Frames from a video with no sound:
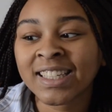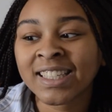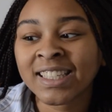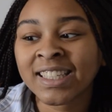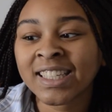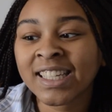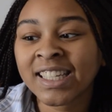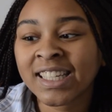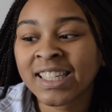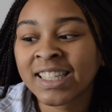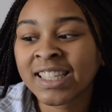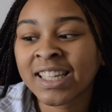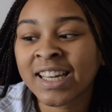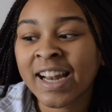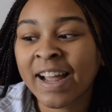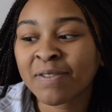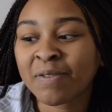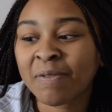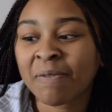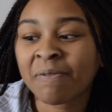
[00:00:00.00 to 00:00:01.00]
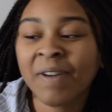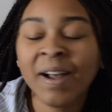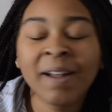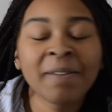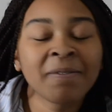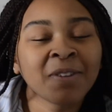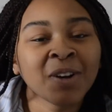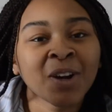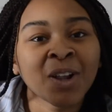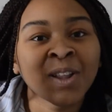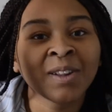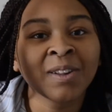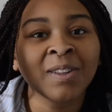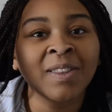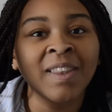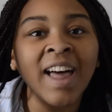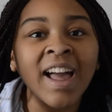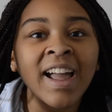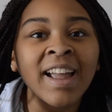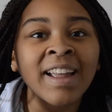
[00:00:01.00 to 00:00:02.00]
she's gonna have to fight for her
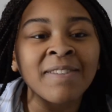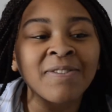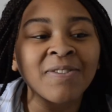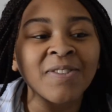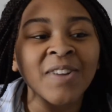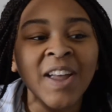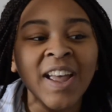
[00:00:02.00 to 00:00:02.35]
life.